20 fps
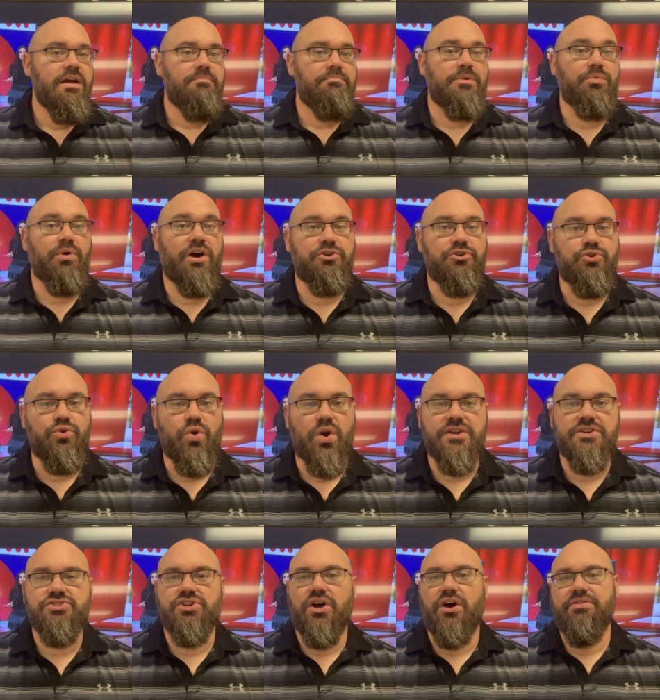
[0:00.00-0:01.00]
Meanwhile, New
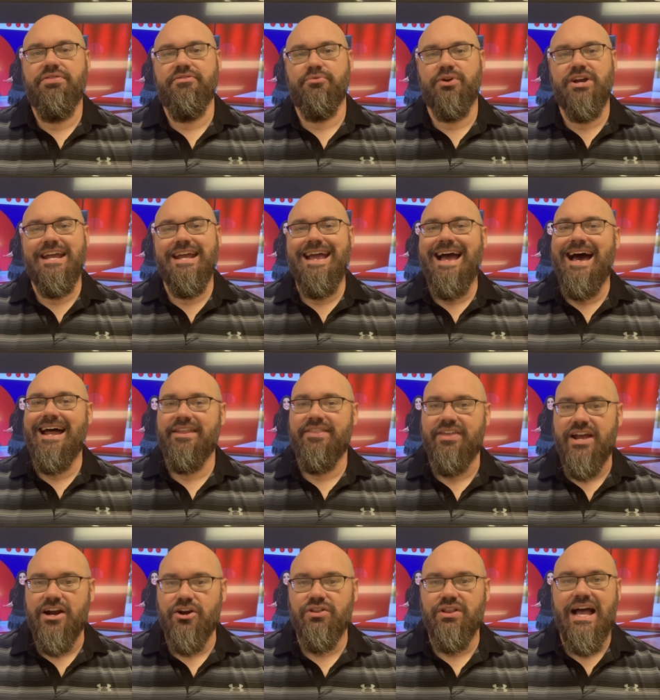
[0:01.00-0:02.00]
York saw three out of
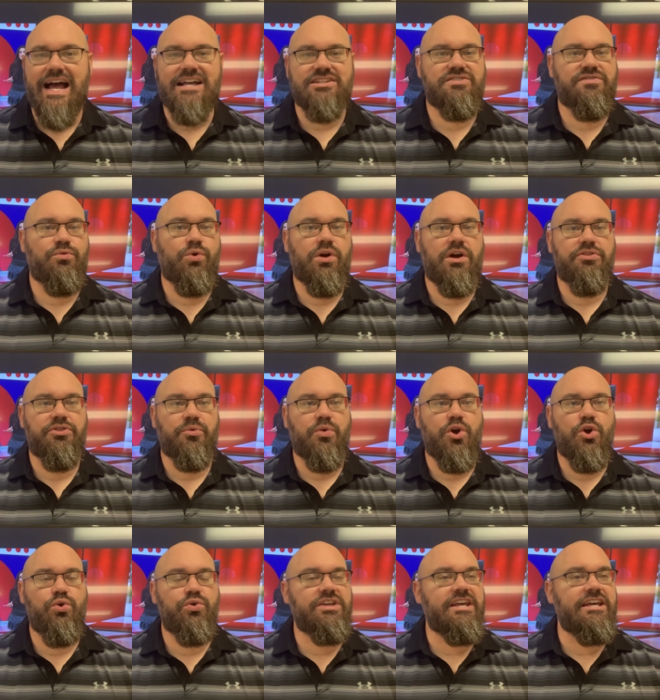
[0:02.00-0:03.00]
their last four on the
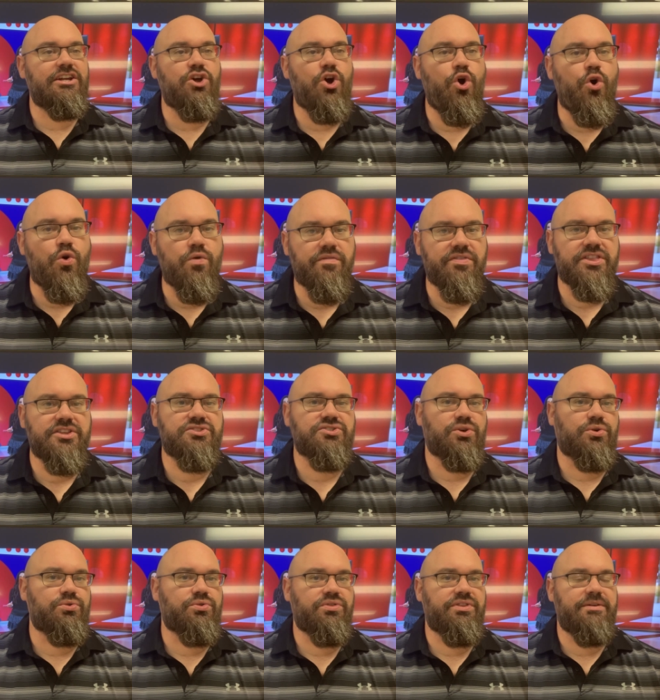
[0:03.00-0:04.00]
road get over the
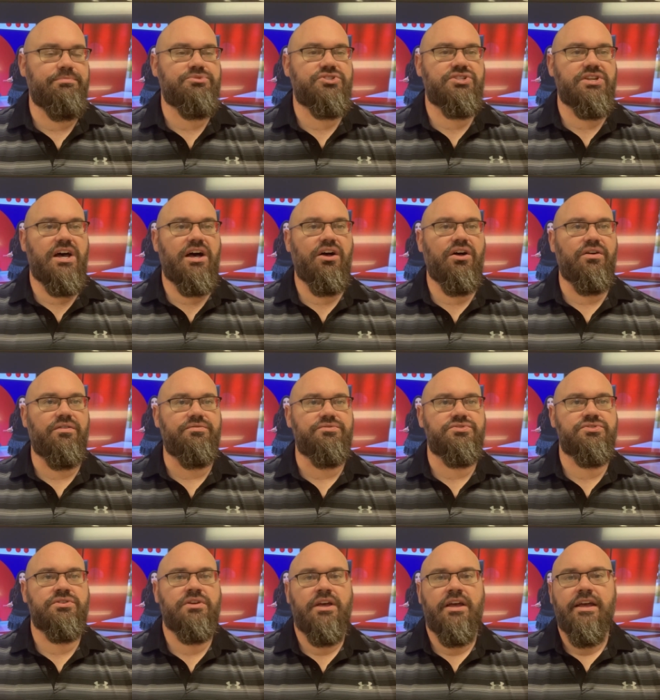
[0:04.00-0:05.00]
total
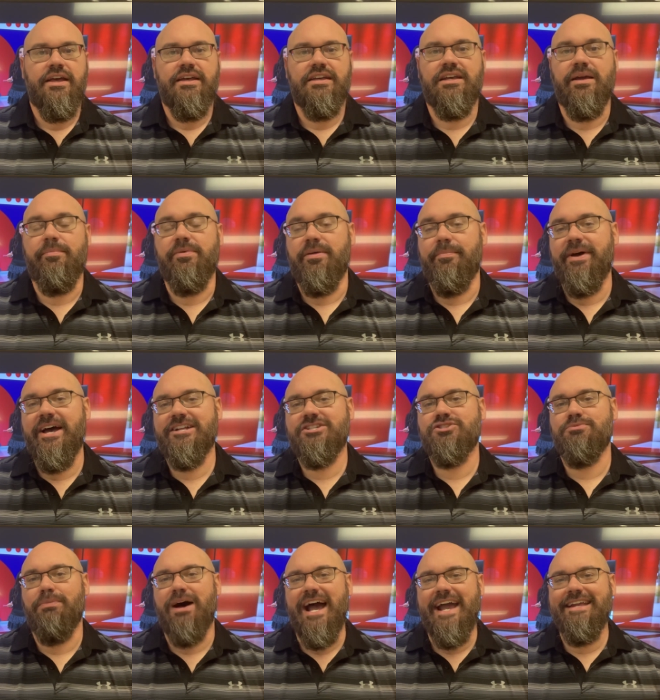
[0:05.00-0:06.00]
themselves. Give me the
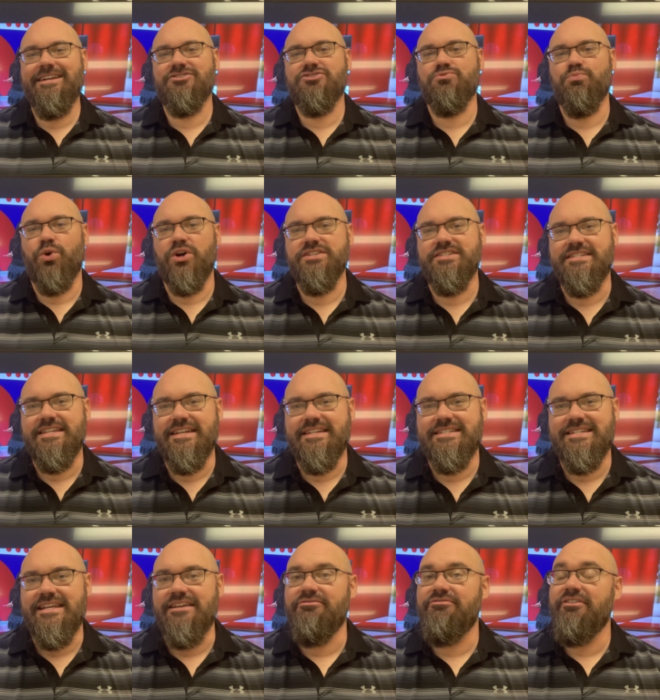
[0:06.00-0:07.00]
Mets minus
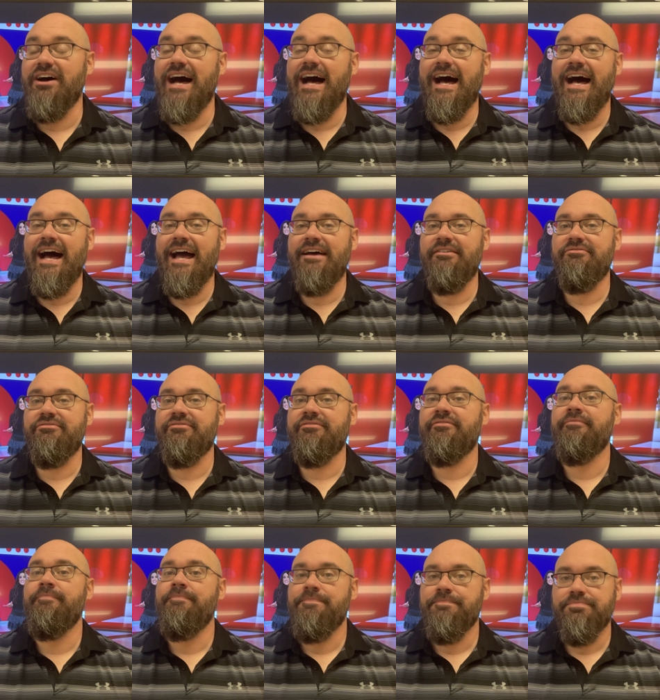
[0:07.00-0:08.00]
165
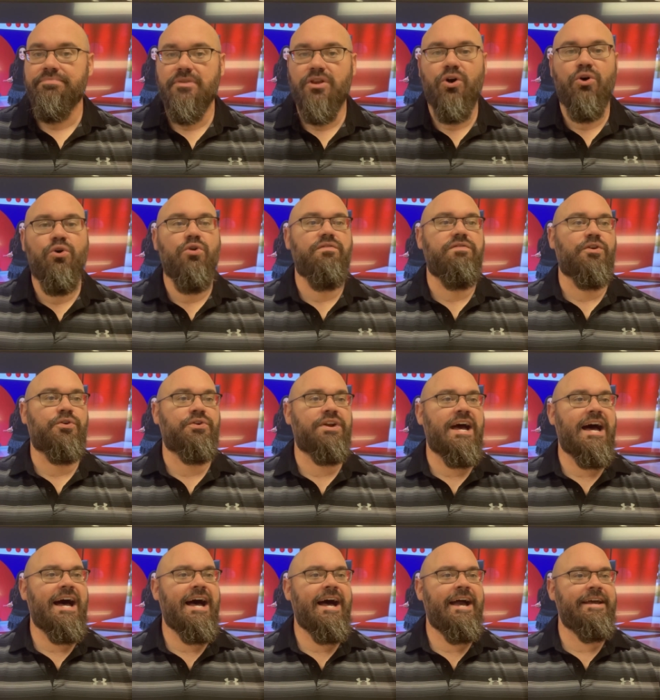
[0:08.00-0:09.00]
over
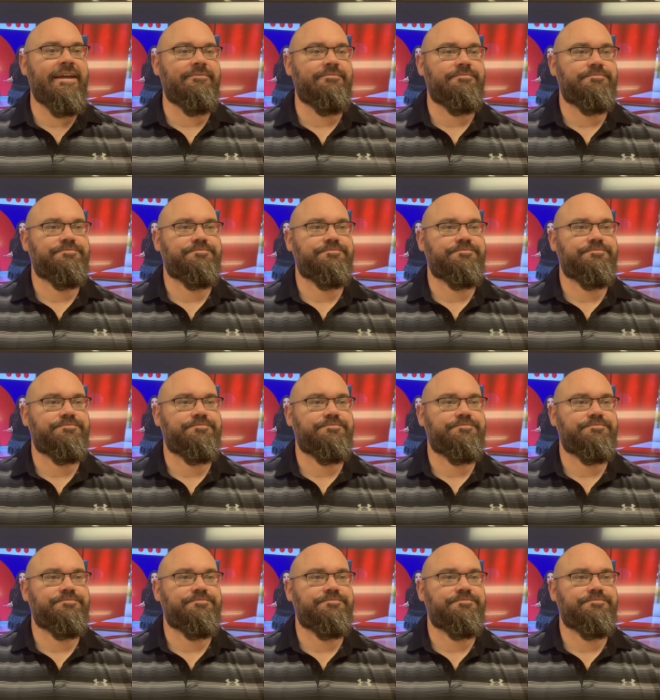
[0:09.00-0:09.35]
nine.